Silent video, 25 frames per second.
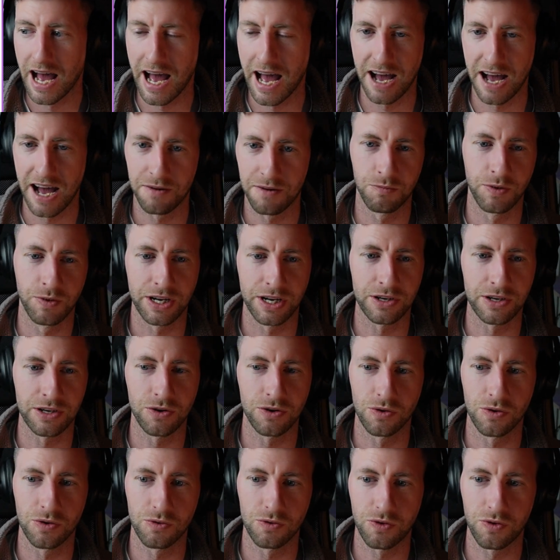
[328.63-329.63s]
when I
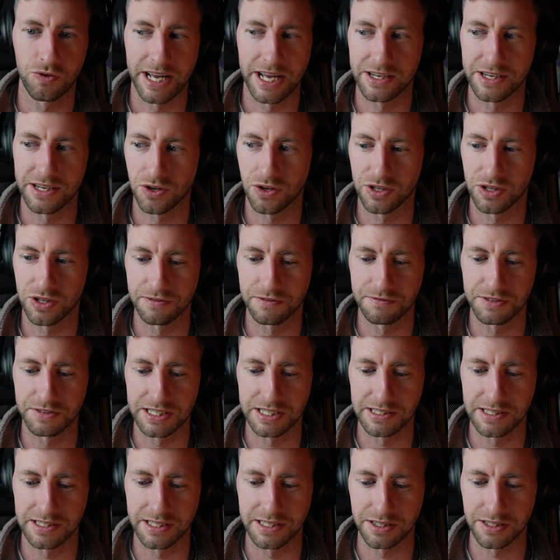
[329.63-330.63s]
go create all of
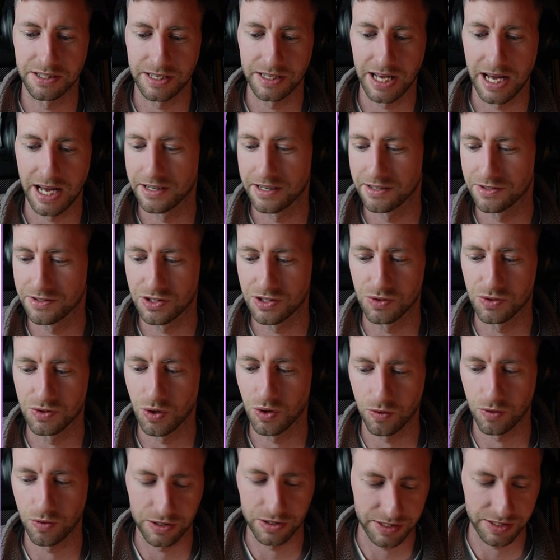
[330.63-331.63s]
these little kind of
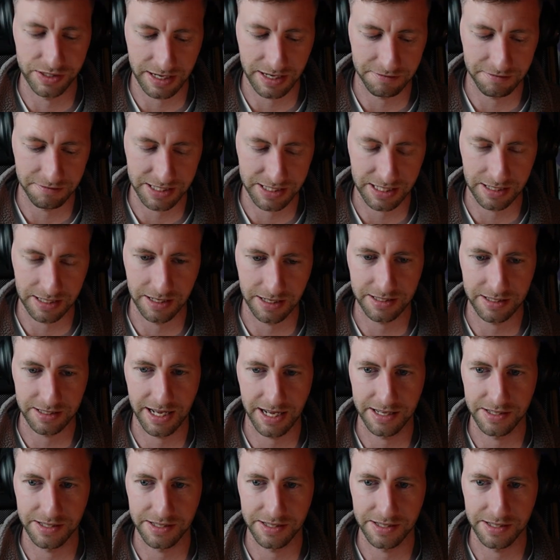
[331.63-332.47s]
tutorials and everything like that.